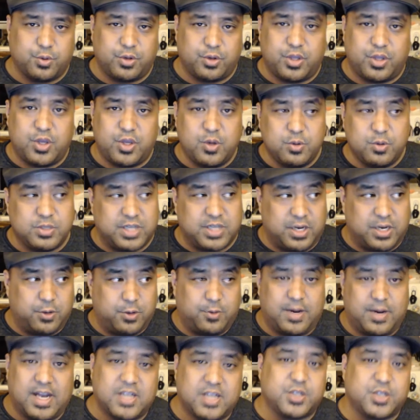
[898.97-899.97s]
or a huge
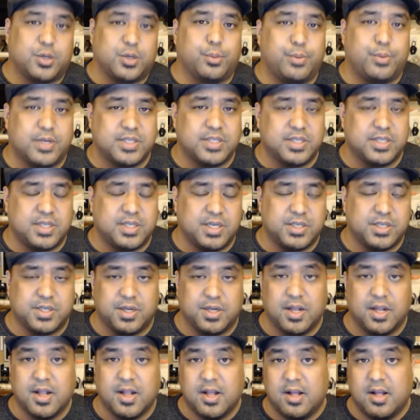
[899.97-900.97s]
international
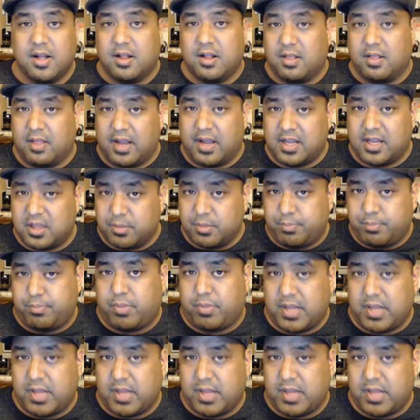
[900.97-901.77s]
presentation like the